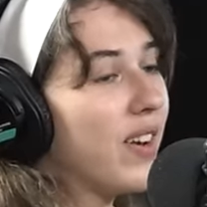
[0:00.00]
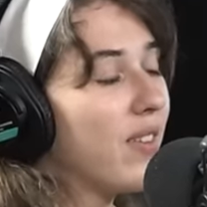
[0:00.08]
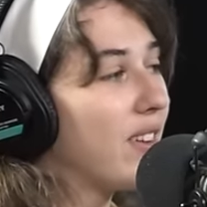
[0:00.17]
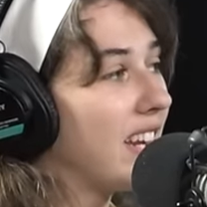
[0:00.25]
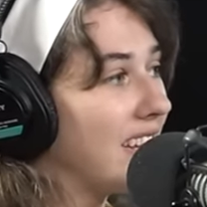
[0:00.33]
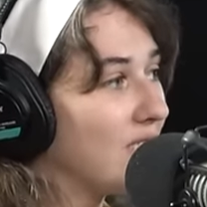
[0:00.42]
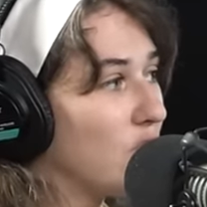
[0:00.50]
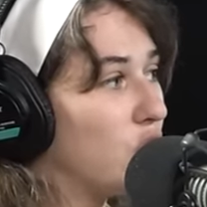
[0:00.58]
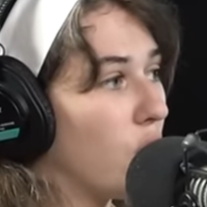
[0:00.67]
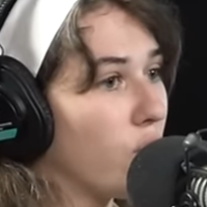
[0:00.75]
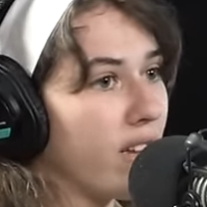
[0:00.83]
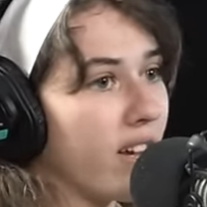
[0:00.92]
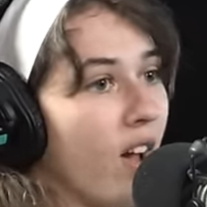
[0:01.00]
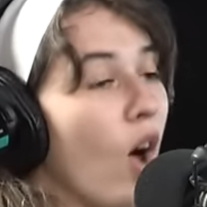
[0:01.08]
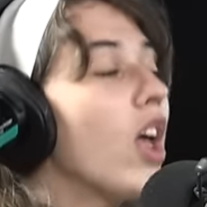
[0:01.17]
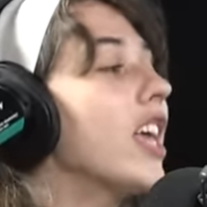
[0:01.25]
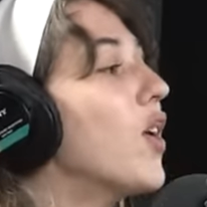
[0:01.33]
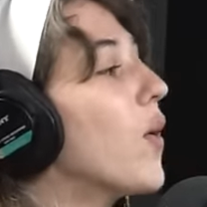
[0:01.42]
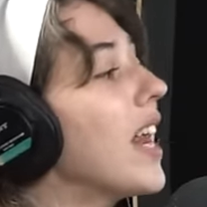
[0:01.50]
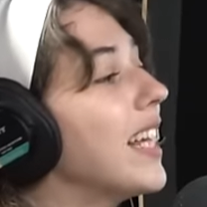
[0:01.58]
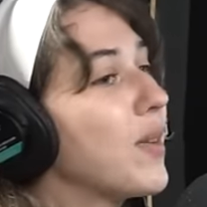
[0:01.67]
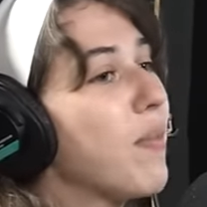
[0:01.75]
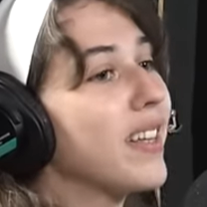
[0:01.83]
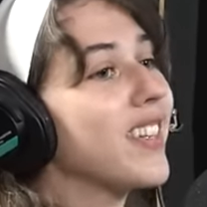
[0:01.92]
if it is a joke, like you know what, it
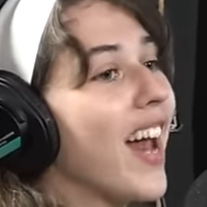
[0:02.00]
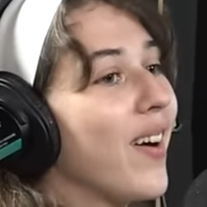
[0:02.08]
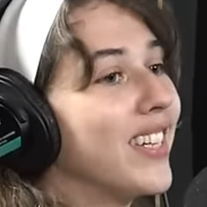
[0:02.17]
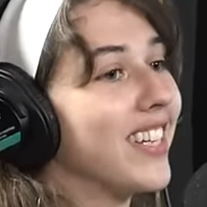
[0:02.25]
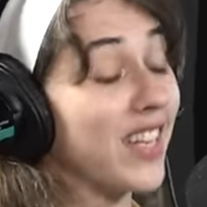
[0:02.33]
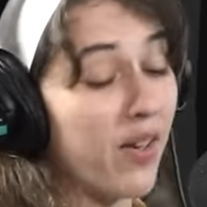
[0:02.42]
depends on how he does it.